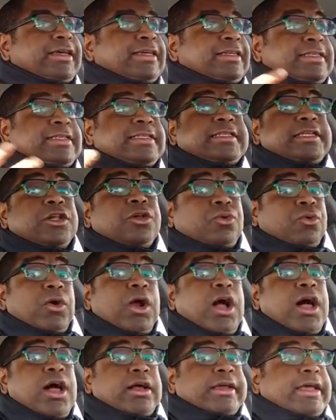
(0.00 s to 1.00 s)
it's still
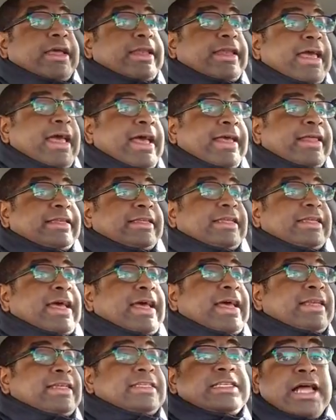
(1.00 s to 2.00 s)
wrong
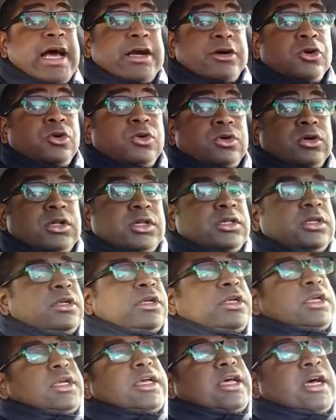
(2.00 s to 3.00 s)
and it's not cool.
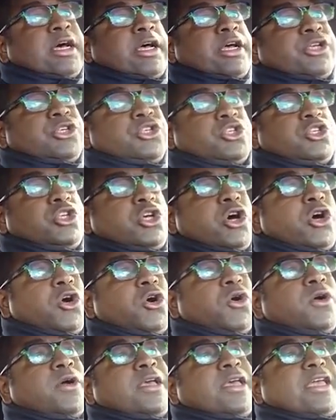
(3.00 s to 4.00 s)

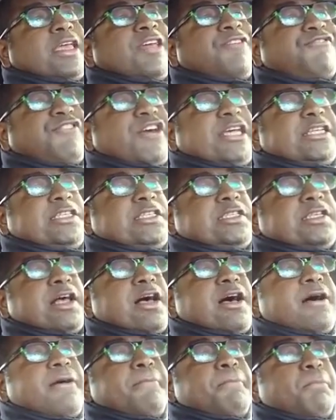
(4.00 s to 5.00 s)
So if I
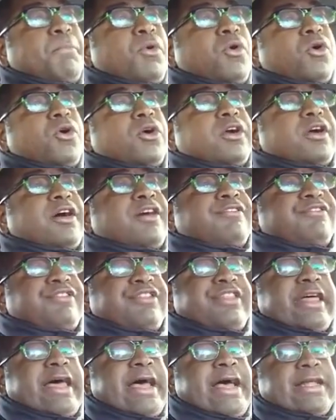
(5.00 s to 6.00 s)
saw more
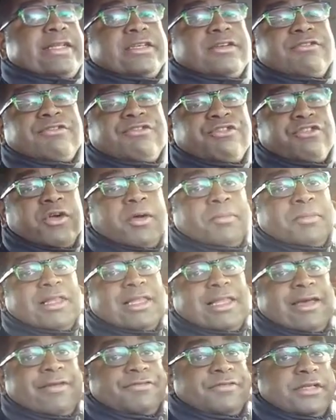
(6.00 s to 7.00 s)
of that from
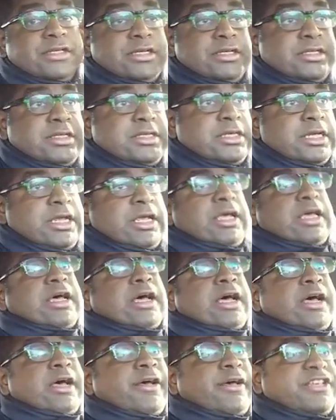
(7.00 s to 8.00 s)
lefties,
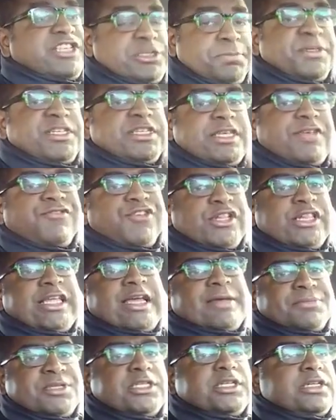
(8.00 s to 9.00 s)

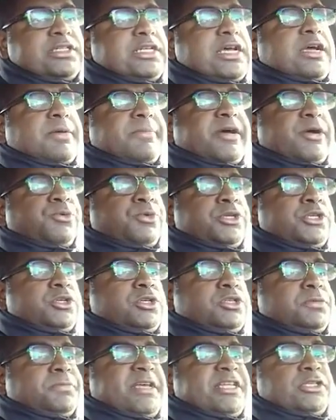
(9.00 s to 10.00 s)
specifically, I'm still talking about
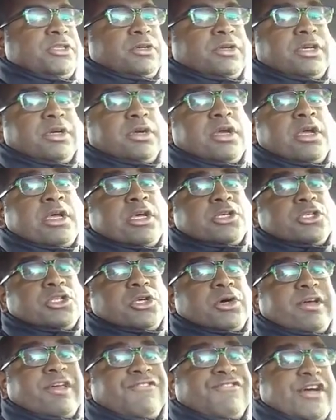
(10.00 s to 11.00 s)
Richard Spencer here.
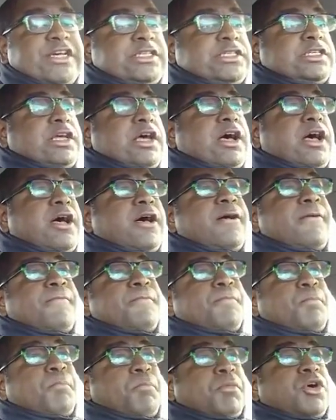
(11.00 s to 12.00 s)
So if I saw
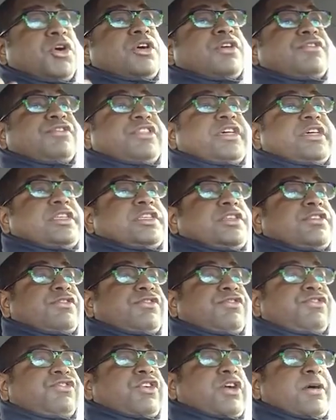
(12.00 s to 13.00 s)
more of this
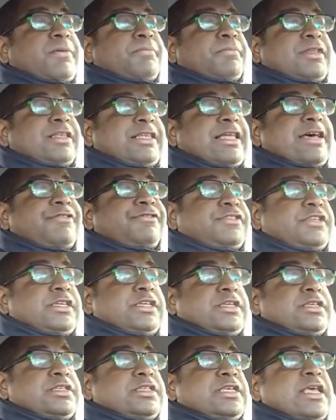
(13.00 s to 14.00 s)
from
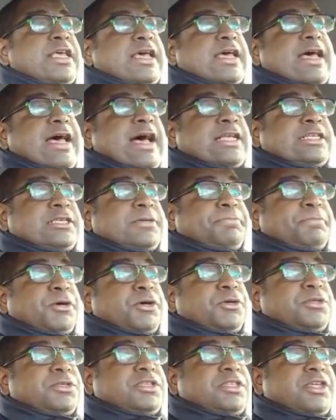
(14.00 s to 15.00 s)
lefties, as
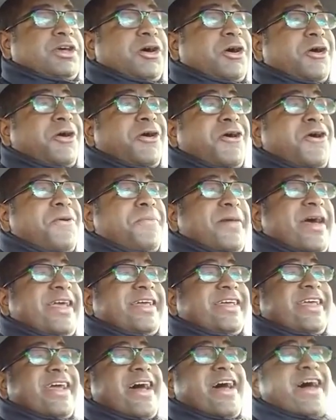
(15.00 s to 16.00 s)
opposed to the, oh
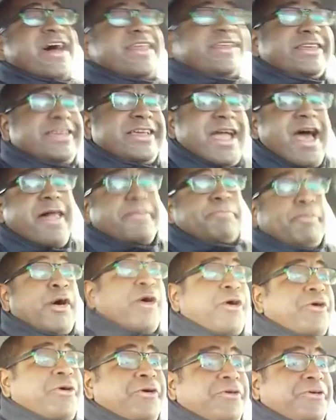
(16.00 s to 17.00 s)
my God, he got
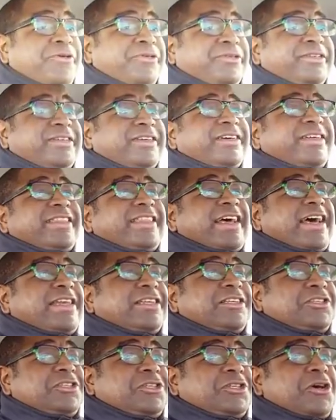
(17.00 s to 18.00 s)
pwned,
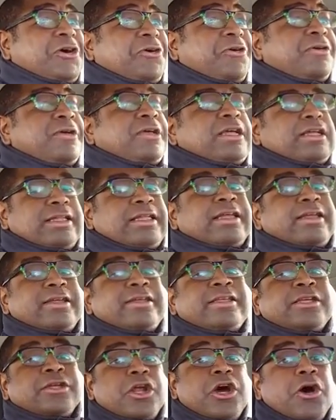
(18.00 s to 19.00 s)
that is so,
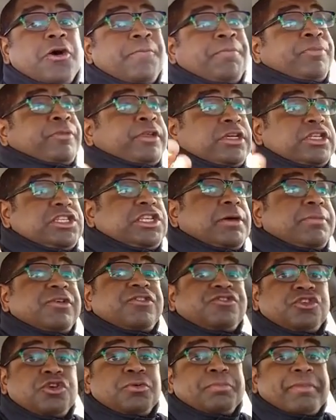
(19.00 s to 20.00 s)
some
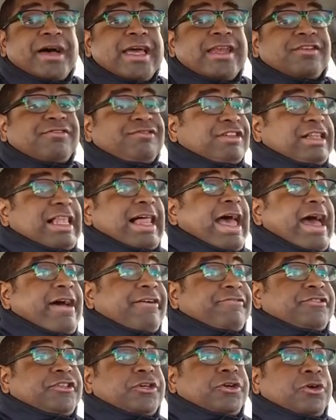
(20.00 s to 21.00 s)
of you might have
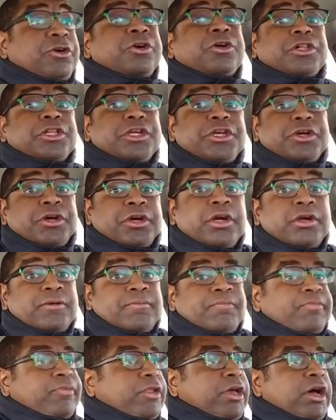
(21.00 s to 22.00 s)
laughed earlier
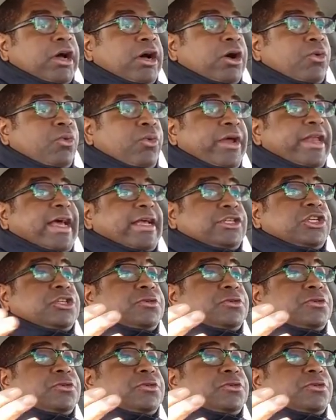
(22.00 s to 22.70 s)
when I